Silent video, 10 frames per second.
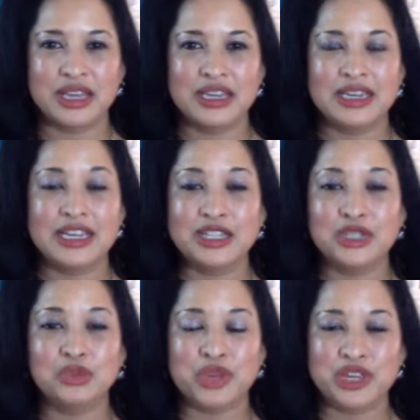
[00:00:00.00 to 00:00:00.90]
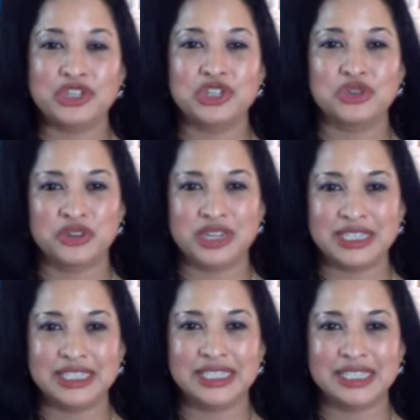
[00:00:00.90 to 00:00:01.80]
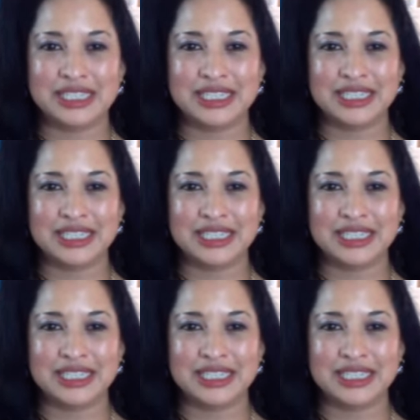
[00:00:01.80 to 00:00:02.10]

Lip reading: needs reassurance